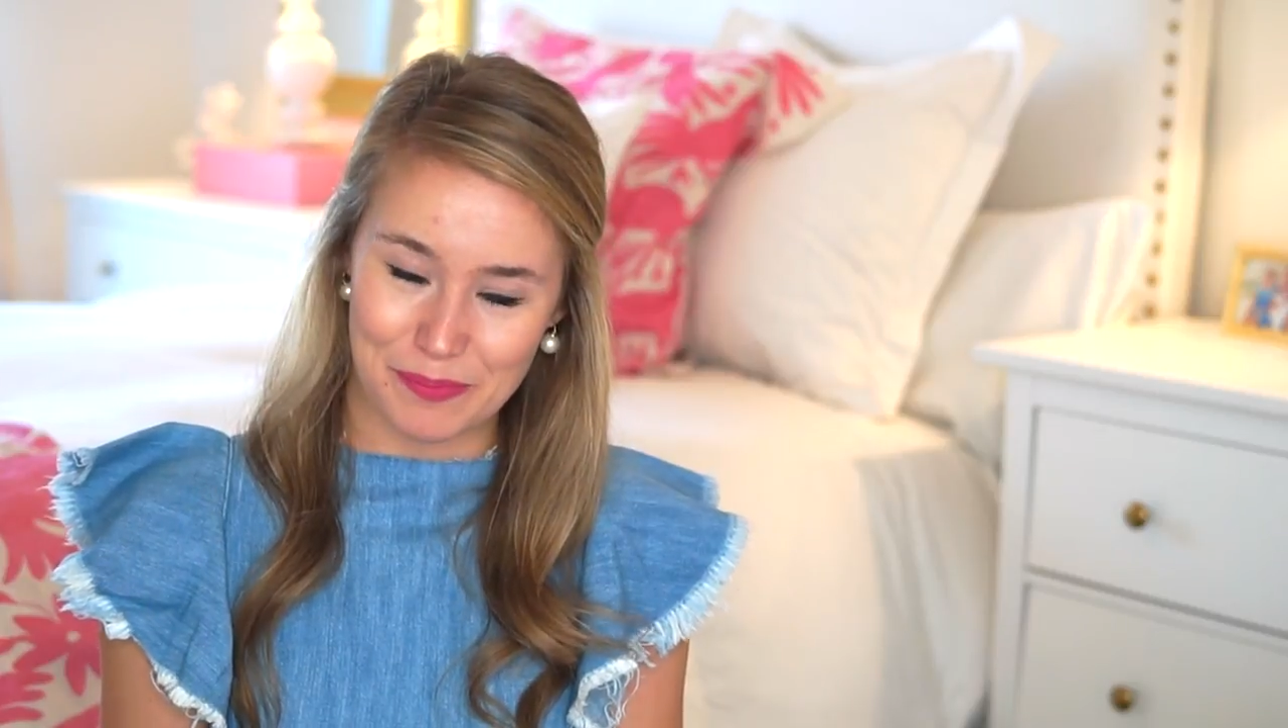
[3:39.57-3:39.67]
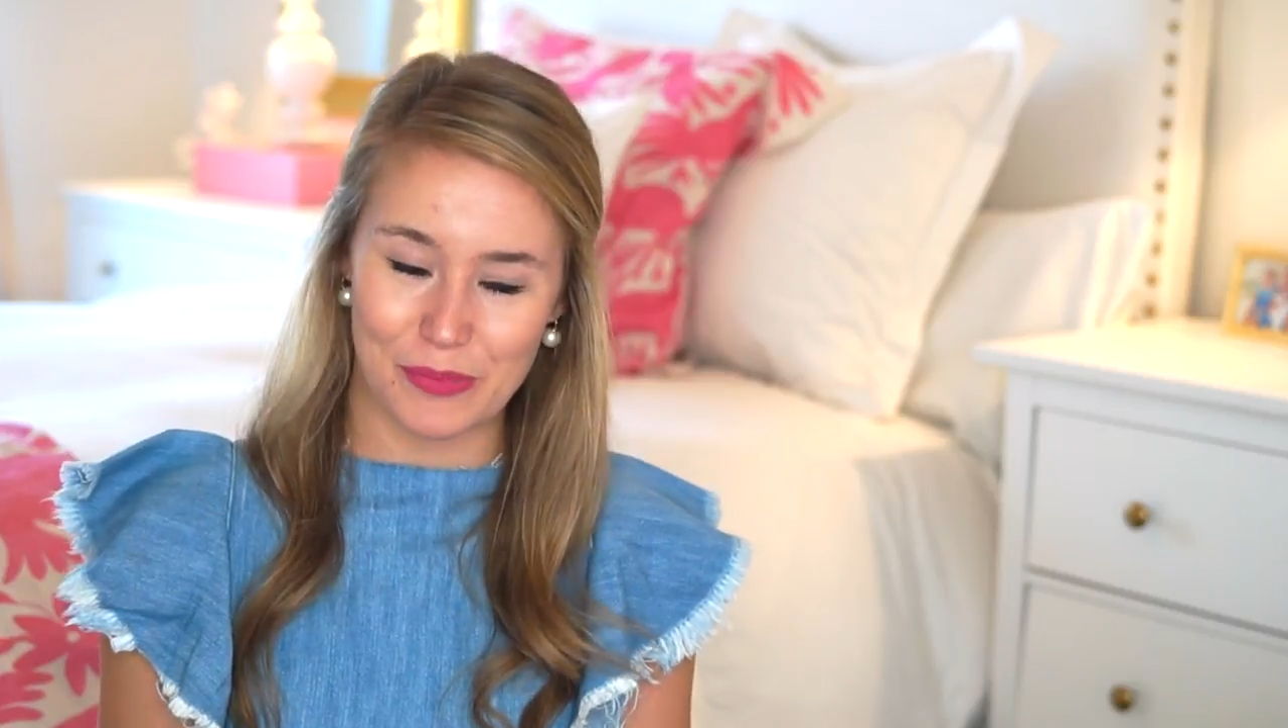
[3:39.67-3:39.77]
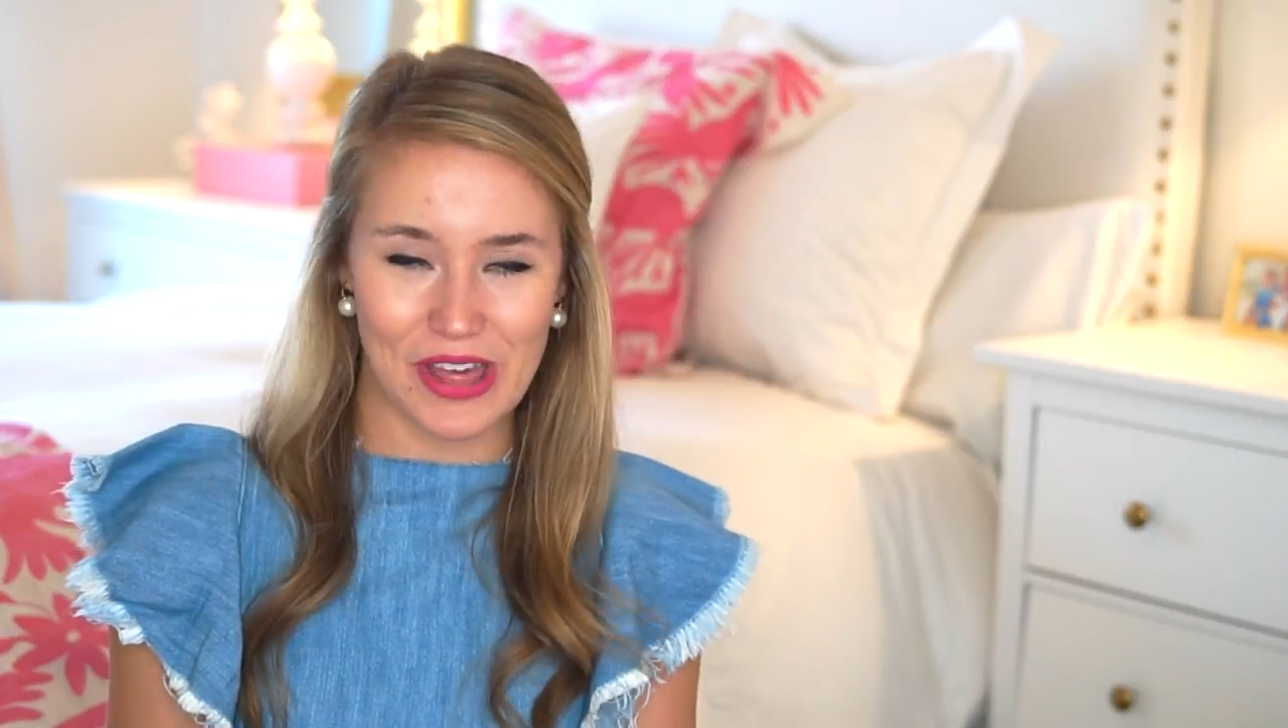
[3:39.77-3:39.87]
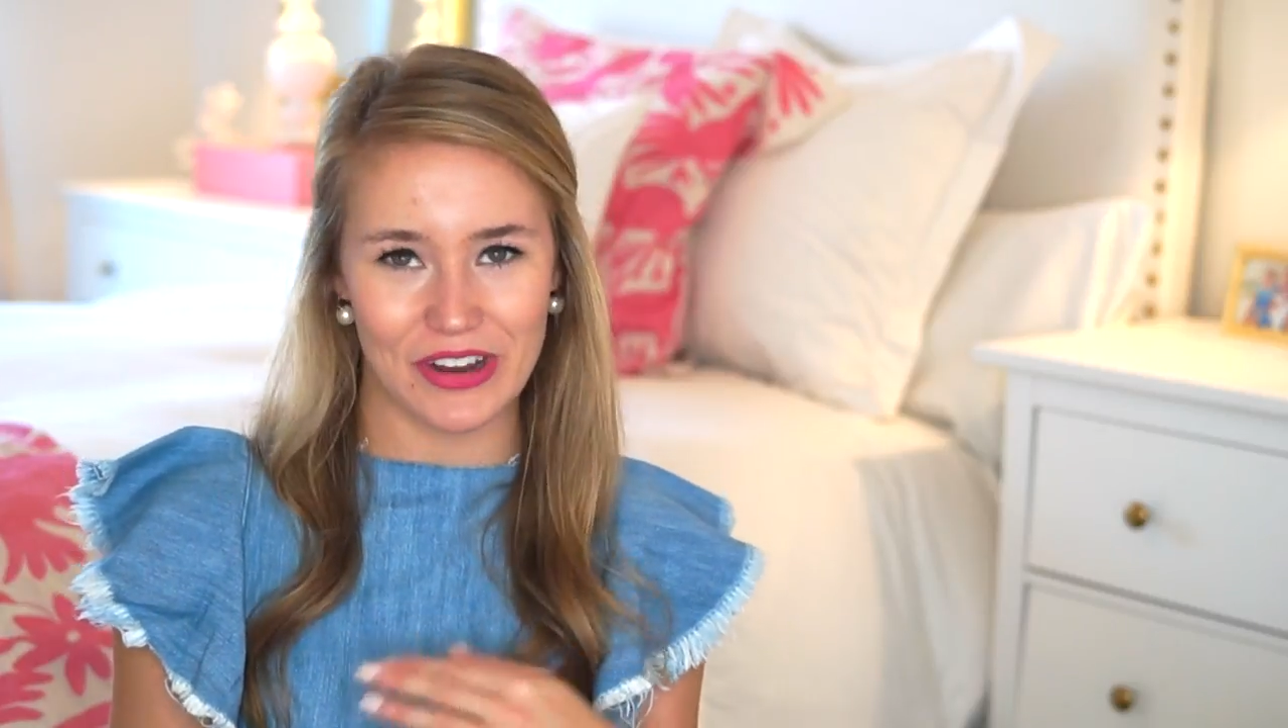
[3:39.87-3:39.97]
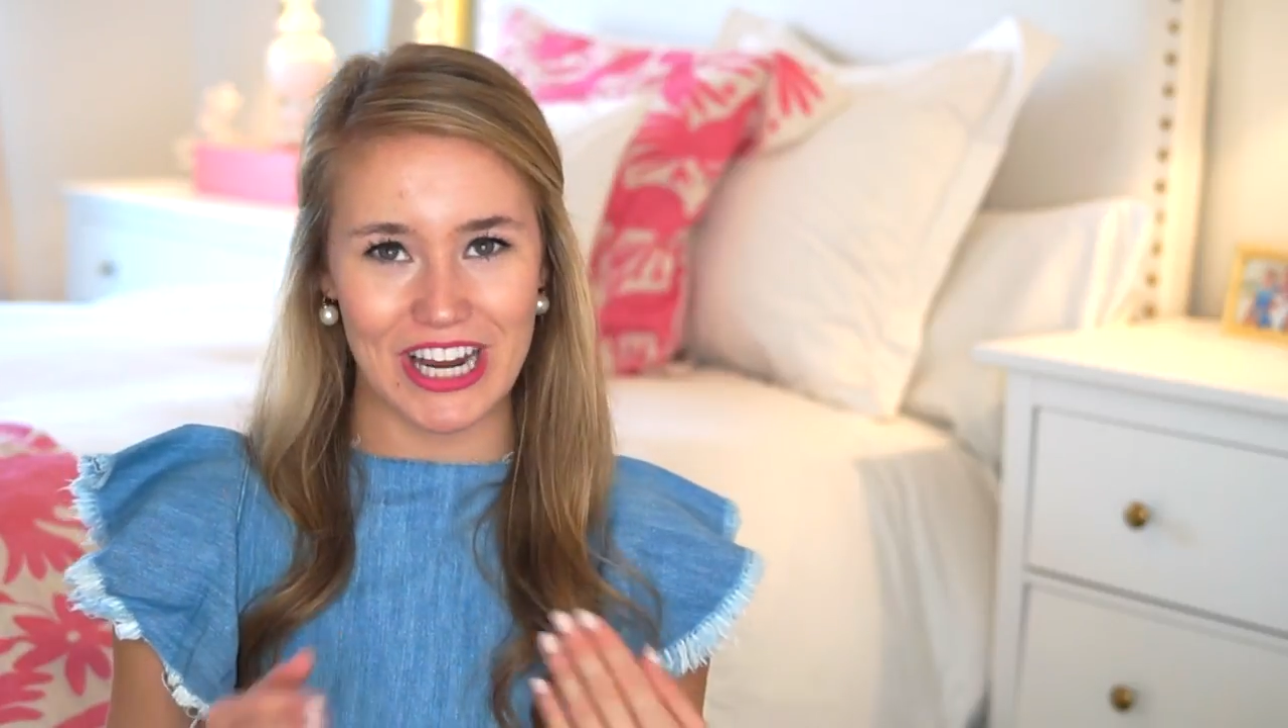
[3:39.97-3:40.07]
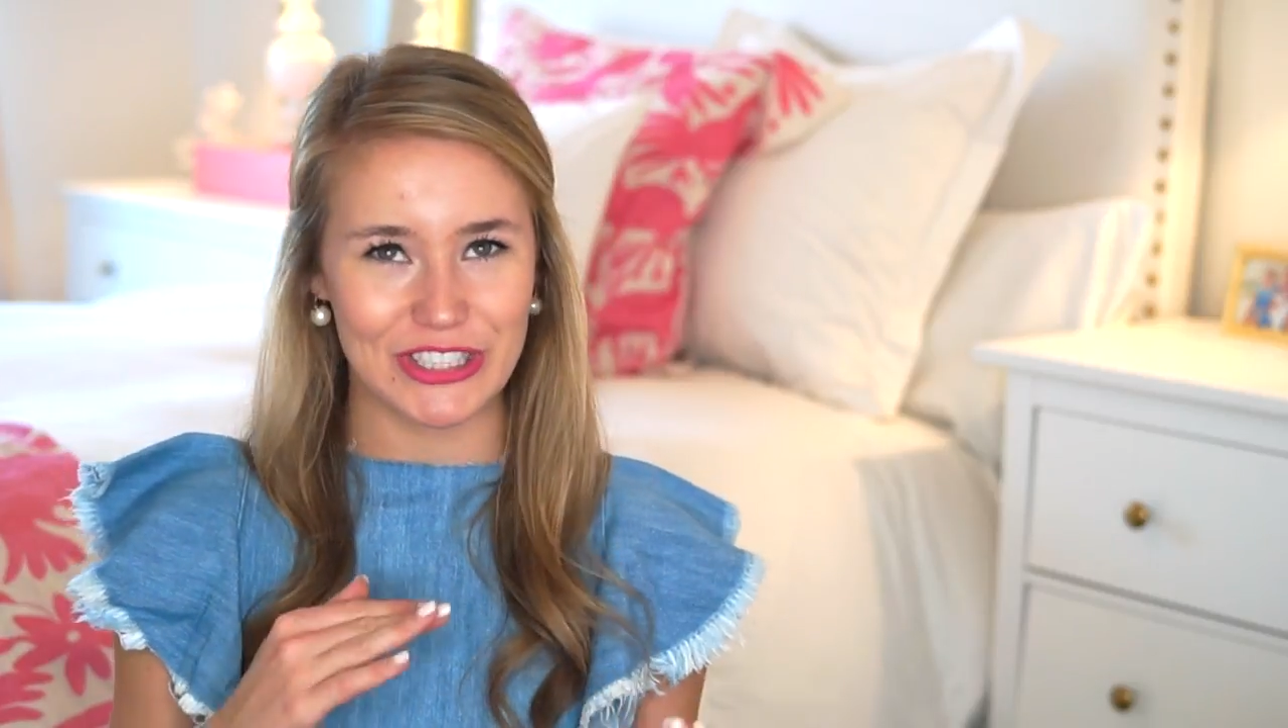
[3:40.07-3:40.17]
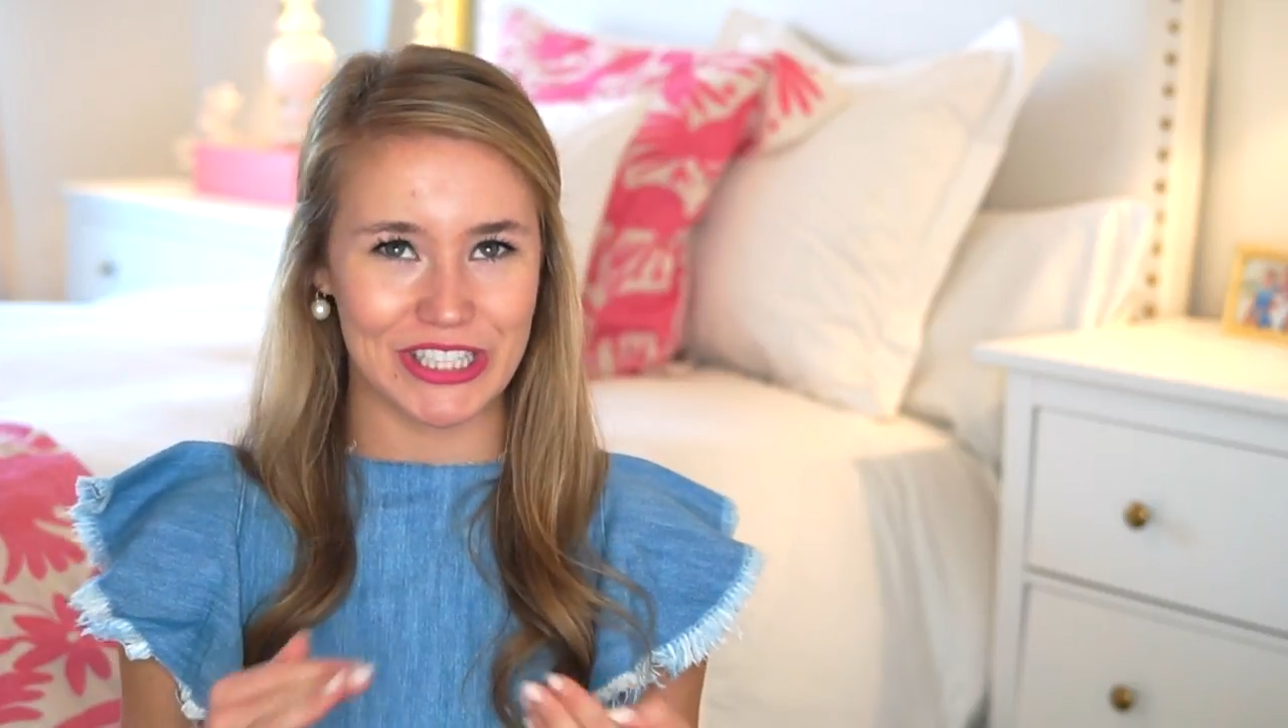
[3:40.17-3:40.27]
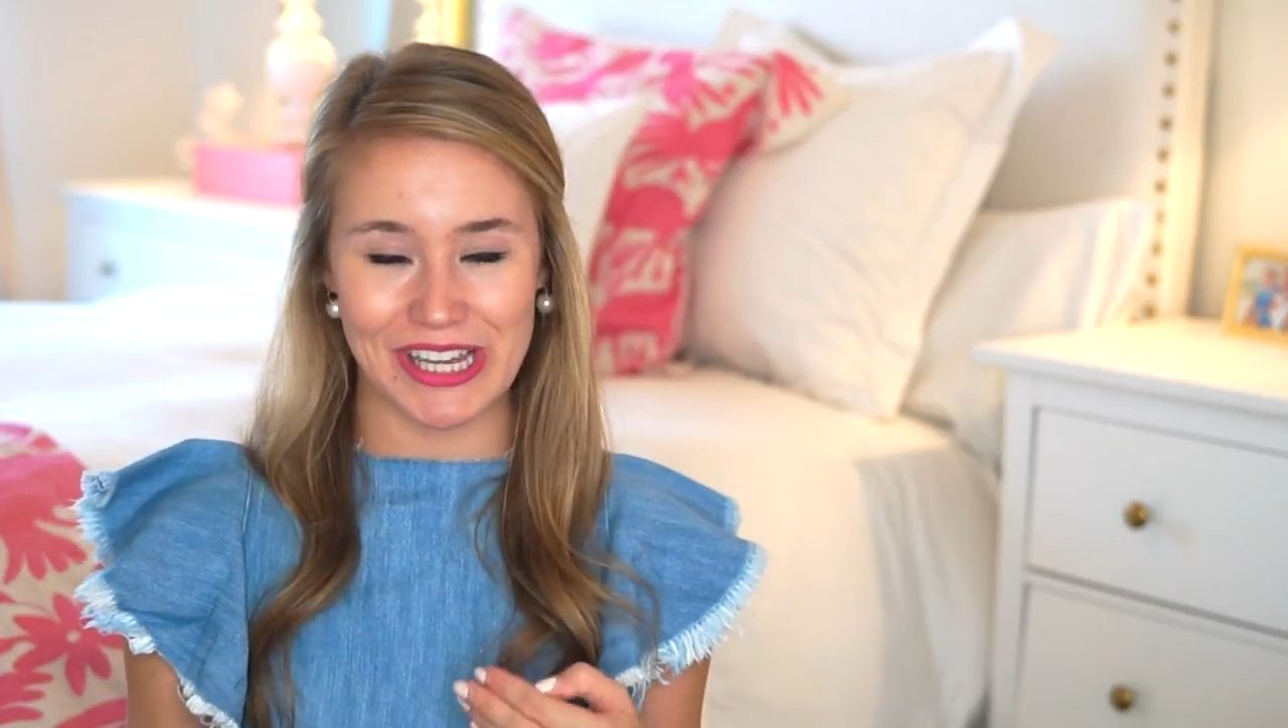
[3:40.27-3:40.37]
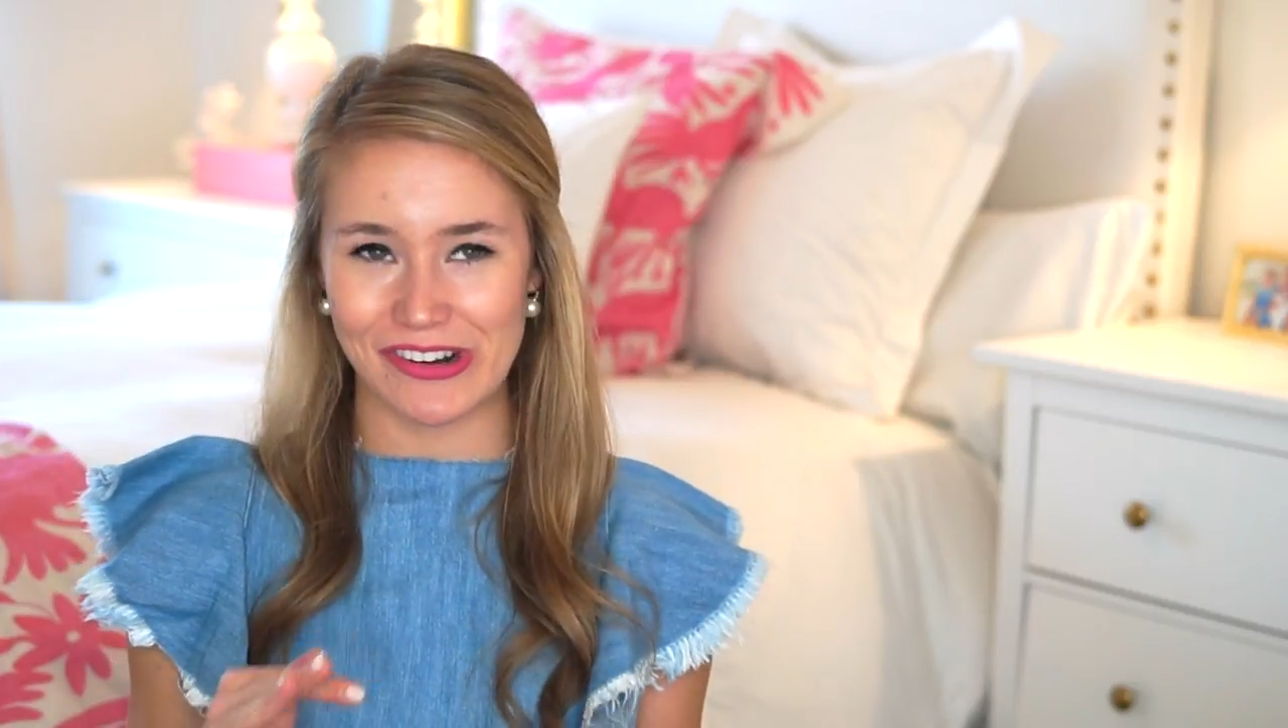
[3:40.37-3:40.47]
whether I should